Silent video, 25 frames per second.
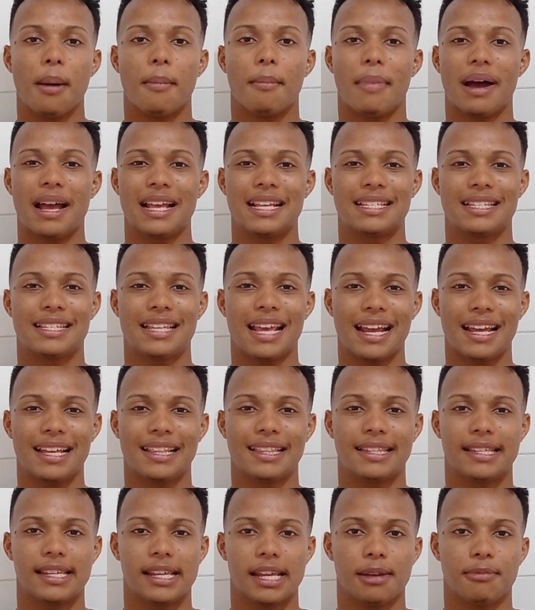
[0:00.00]
my
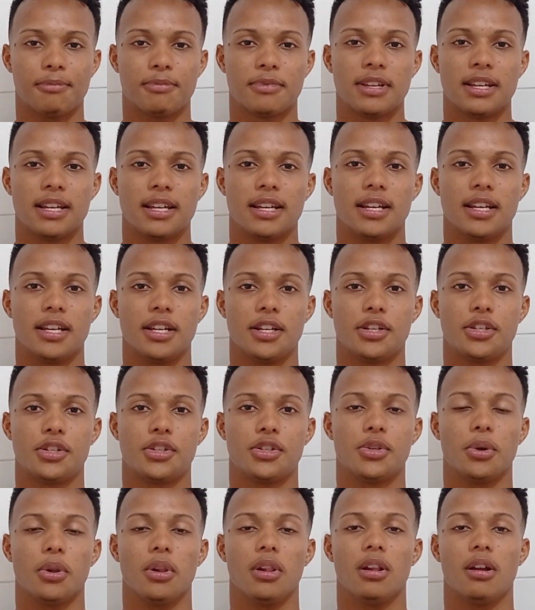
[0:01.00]
second tip is
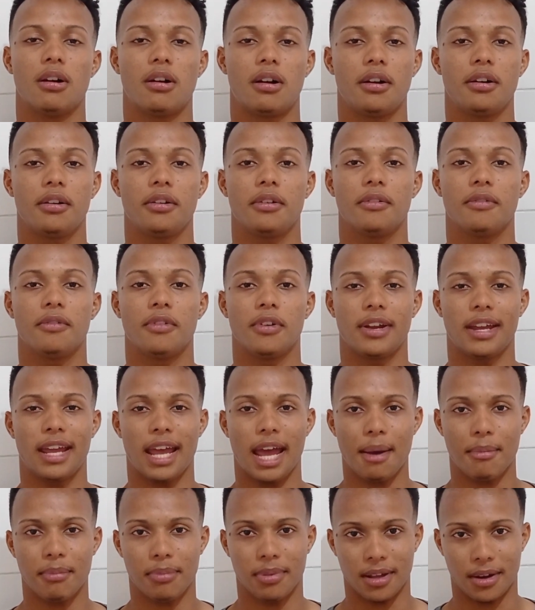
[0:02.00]
to learn
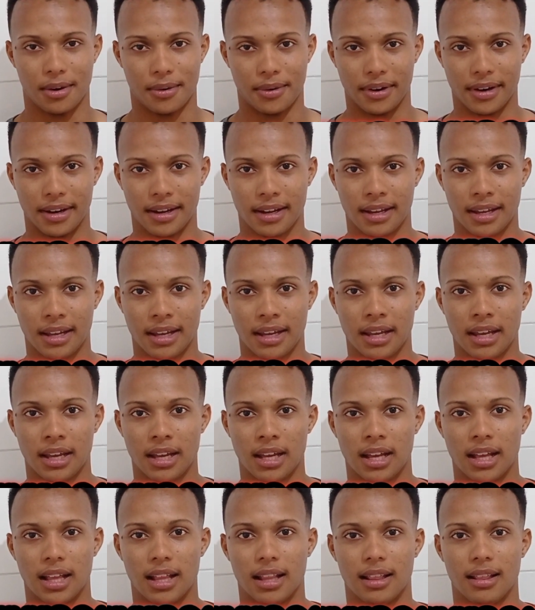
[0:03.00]
vocabulary.
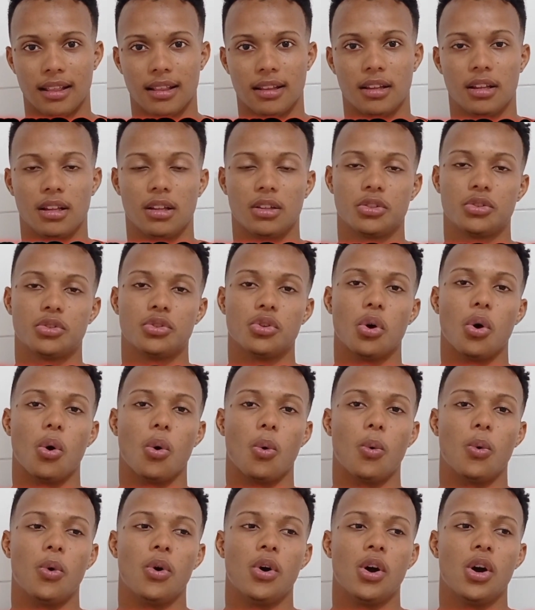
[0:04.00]

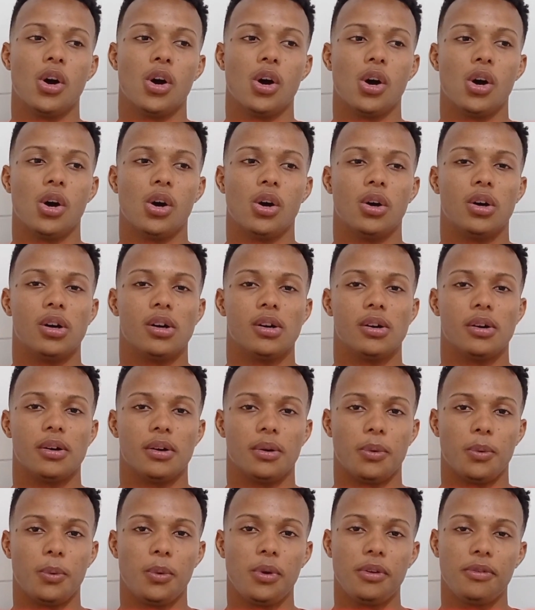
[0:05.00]
So
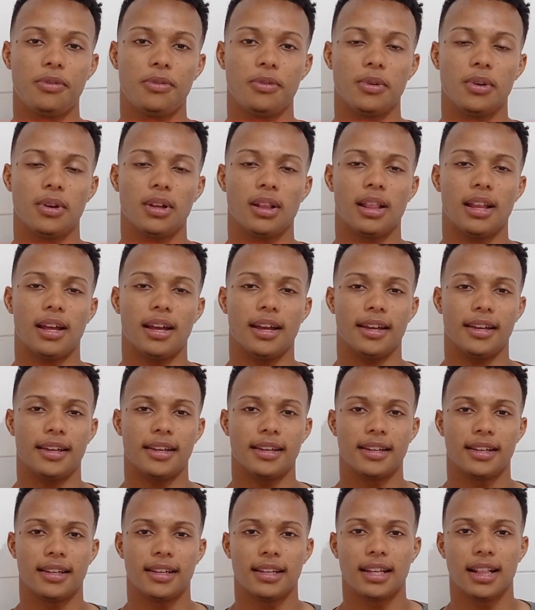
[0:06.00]
we
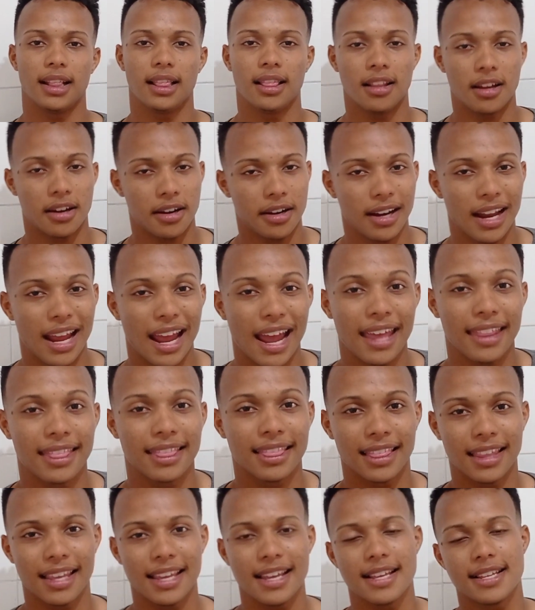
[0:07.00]
learn at
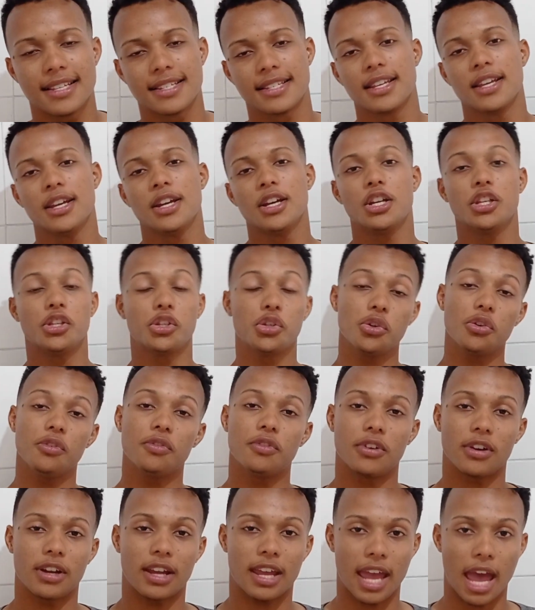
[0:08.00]
least two
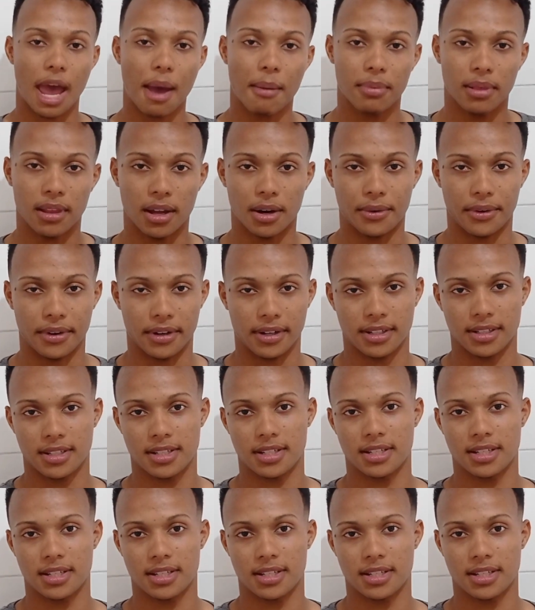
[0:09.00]
vocabularies